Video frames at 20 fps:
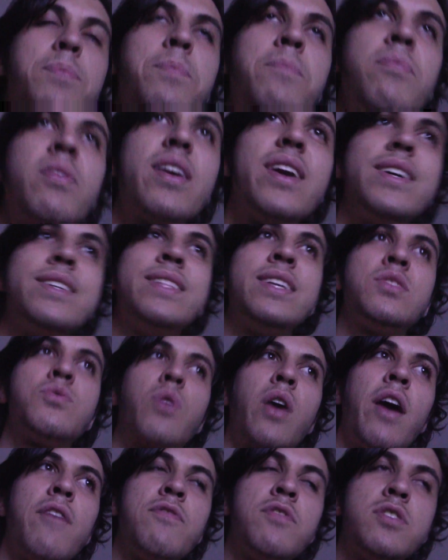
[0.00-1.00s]
And that's
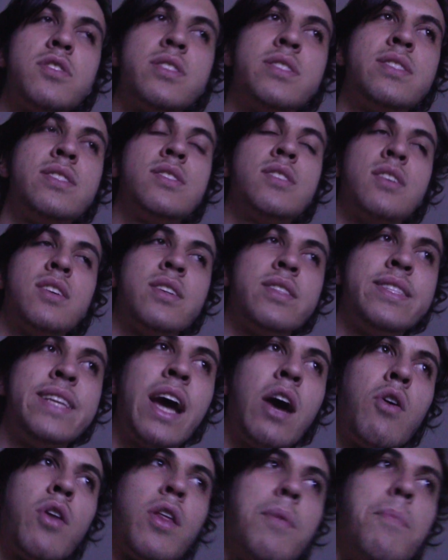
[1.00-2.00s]
where I have to
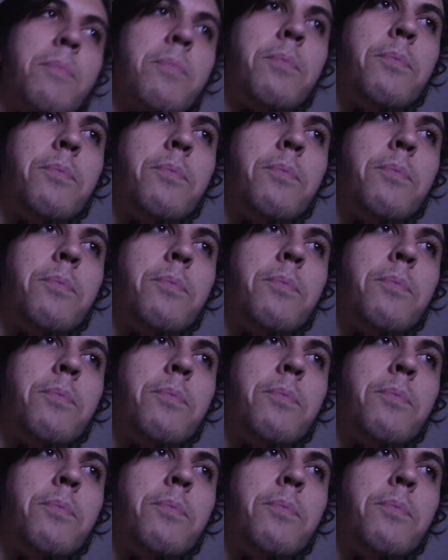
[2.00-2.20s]
down it.